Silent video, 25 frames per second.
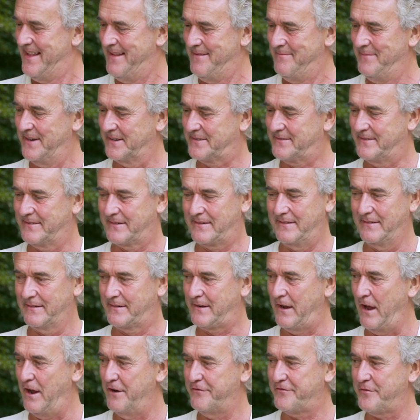but
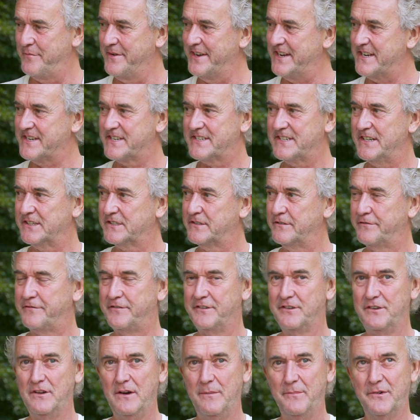Cruyff for me is such a
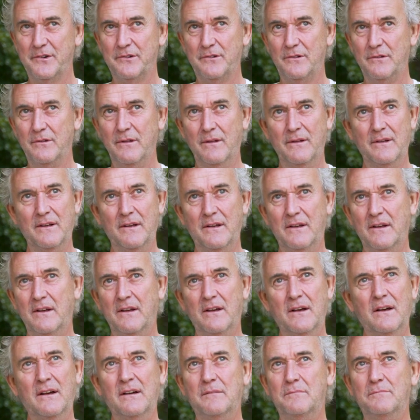phenomenal,
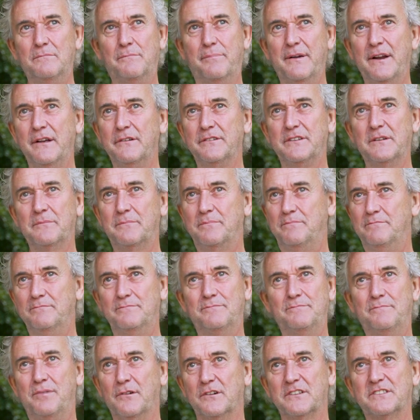brilliant
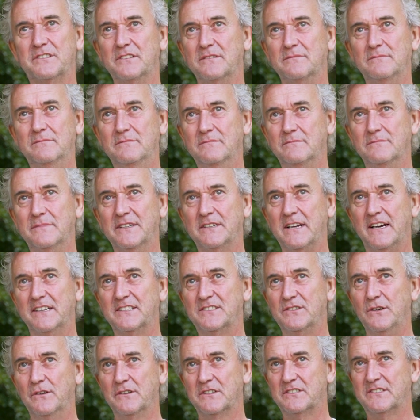person. But I
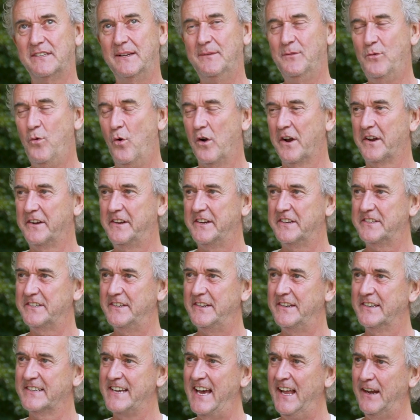saw the same qualities
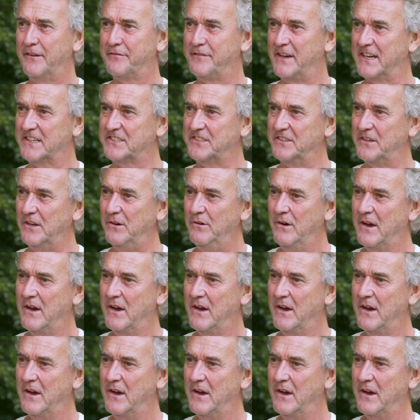in Calefax, you know.